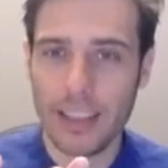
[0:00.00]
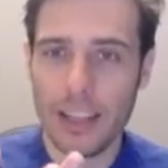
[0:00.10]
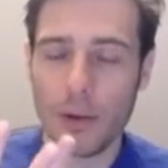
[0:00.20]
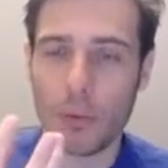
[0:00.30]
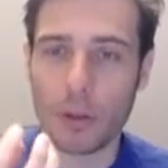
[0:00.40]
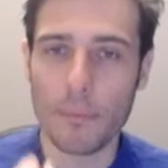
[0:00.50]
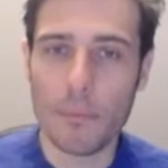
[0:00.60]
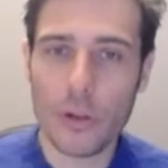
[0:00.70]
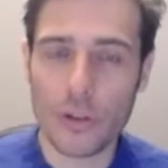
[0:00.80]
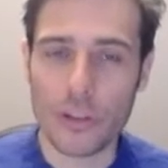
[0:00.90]
Well, the
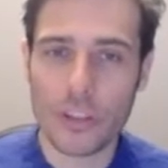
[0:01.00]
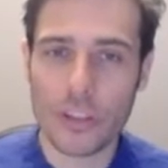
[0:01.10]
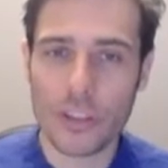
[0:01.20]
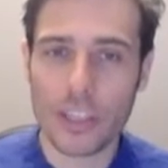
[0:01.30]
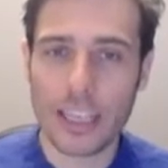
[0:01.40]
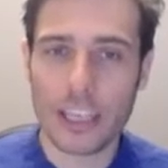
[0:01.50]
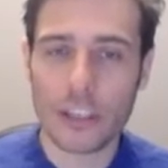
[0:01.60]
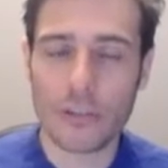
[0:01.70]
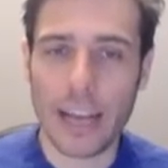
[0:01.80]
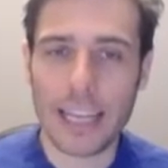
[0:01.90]
moon
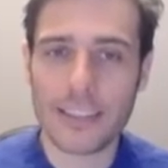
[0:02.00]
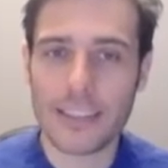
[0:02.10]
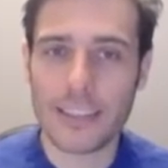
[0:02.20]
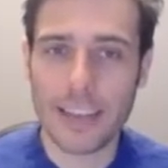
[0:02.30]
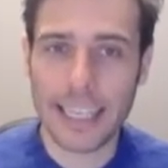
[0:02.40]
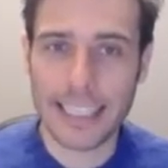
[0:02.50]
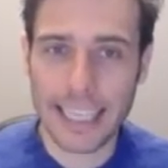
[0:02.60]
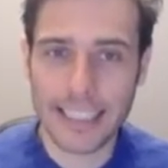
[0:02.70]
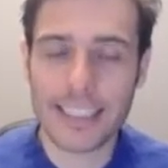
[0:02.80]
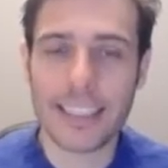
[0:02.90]
creates this
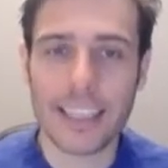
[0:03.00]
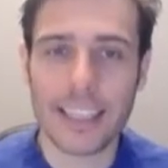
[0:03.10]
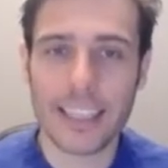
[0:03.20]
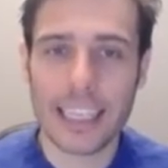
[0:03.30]
identity